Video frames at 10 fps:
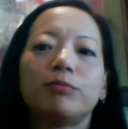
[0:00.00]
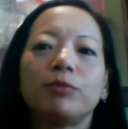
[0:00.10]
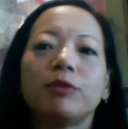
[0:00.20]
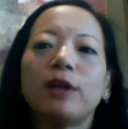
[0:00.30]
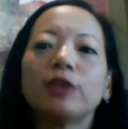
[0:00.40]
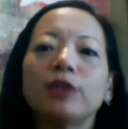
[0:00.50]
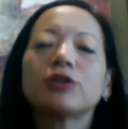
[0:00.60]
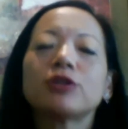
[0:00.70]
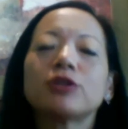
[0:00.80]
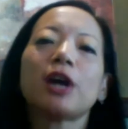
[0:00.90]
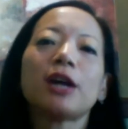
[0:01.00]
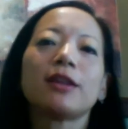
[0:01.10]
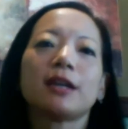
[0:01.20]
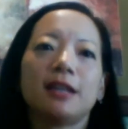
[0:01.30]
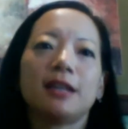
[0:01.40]
venture to try
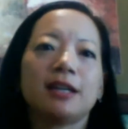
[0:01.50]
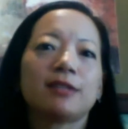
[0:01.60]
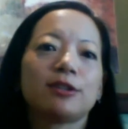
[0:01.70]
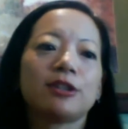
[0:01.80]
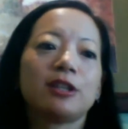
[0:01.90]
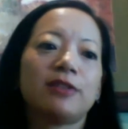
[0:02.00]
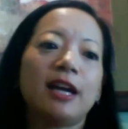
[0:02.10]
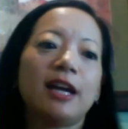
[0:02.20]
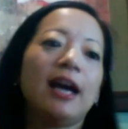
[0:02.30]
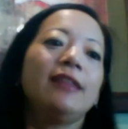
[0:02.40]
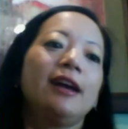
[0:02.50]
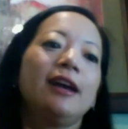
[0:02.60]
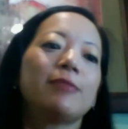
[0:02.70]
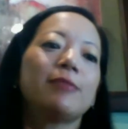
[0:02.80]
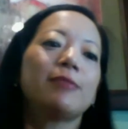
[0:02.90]
the Kinect version if I had
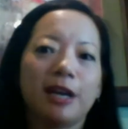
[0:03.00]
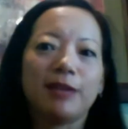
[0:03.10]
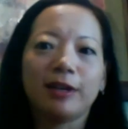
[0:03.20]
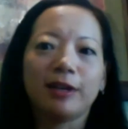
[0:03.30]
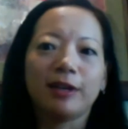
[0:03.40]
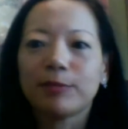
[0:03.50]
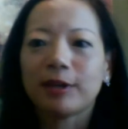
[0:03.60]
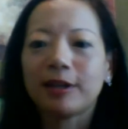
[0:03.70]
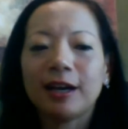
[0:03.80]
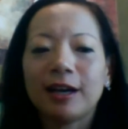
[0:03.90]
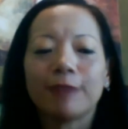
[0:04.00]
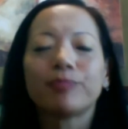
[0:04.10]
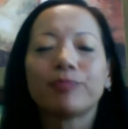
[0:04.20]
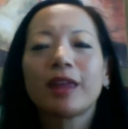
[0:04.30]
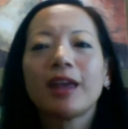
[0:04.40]
that, but I don't have a Kinect. But
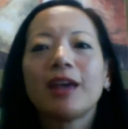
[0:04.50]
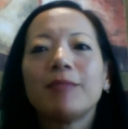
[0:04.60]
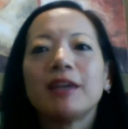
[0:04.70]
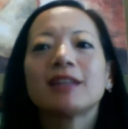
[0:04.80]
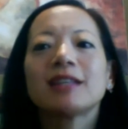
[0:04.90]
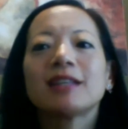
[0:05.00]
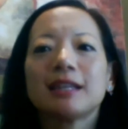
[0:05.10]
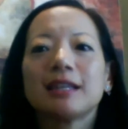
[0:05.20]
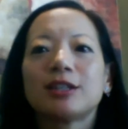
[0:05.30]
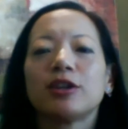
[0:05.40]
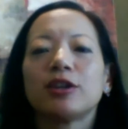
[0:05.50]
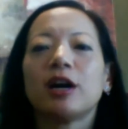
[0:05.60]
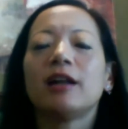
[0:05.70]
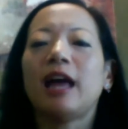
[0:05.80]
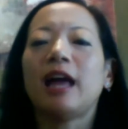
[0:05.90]
because at least you're
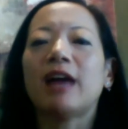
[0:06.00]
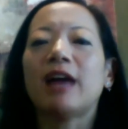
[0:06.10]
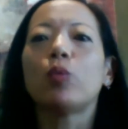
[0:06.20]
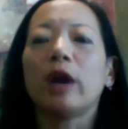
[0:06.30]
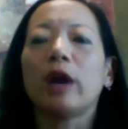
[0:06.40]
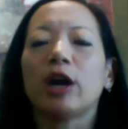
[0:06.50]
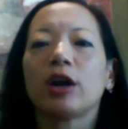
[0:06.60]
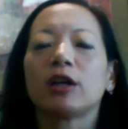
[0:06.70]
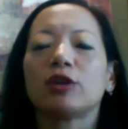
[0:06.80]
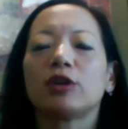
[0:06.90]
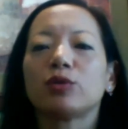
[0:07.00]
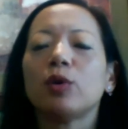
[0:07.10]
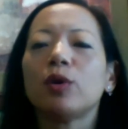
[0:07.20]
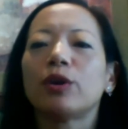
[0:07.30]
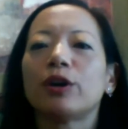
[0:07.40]
not having to wear a
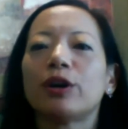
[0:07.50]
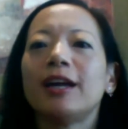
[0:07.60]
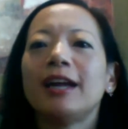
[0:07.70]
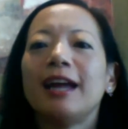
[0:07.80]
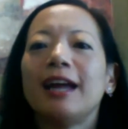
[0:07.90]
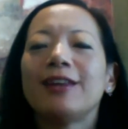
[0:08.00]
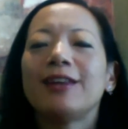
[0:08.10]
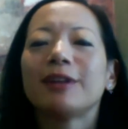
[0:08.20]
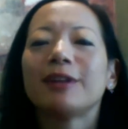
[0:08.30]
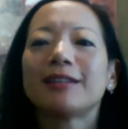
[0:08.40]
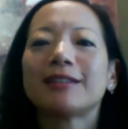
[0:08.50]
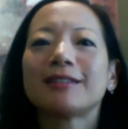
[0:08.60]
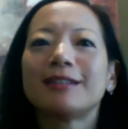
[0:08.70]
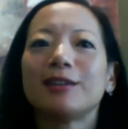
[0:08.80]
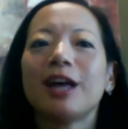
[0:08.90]
controller, and then plus,
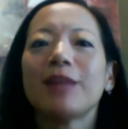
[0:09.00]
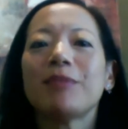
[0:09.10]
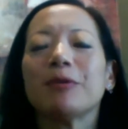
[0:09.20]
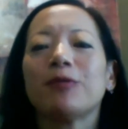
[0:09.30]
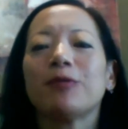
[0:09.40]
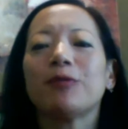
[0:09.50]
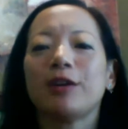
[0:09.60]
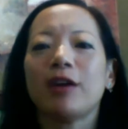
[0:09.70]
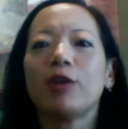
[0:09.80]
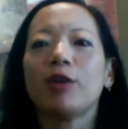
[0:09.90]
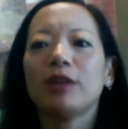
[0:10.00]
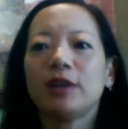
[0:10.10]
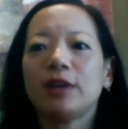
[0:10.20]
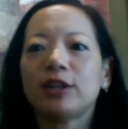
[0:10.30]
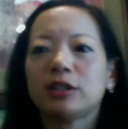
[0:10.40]
a lot of people figure out, oh wait,
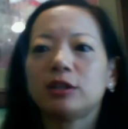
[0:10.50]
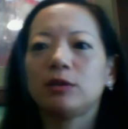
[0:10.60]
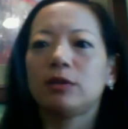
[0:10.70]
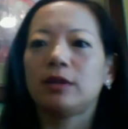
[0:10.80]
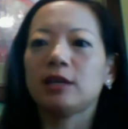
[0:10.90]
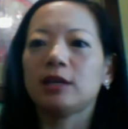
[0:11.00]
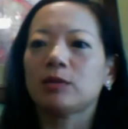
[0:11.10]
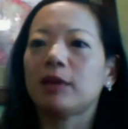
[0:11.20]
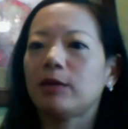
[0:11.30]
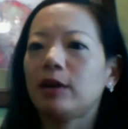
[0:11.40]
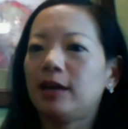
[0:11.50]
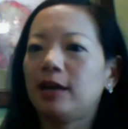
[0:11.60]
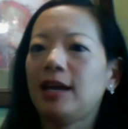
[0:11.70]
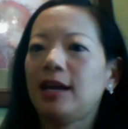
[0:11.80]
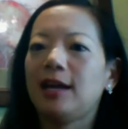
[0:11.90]
if I just do this with my right
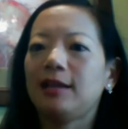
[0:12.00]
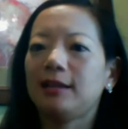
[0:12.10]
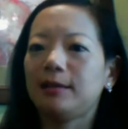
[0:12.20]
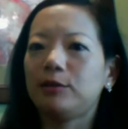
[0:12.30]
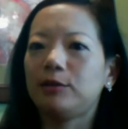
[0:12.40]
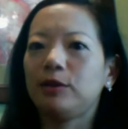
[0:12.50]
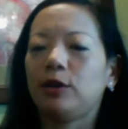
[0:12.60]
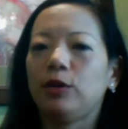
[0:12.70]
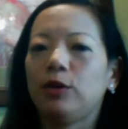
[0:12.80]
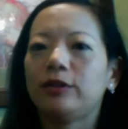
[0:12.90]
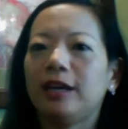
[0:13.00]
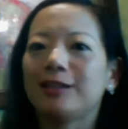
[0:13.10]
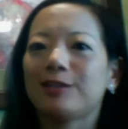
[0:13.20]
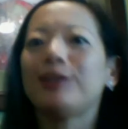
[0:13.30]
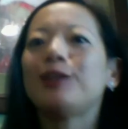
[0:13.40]
hand, then I'm doing the whole
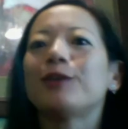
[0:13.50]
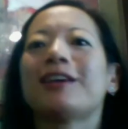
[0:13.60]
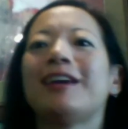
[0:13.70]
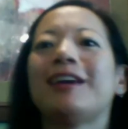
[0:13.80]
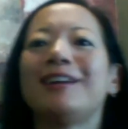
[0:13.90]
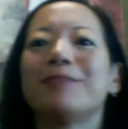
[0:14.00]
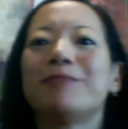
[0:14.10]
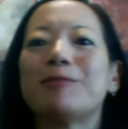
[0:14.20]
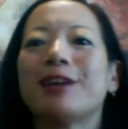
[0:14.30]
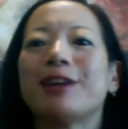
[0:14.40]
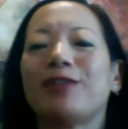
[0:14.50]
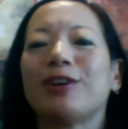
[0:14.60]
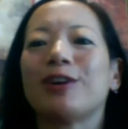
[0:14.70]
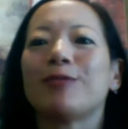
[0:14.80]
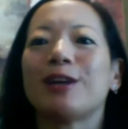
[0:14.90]
dance. Or, people like
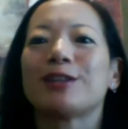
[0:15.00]
figure out ways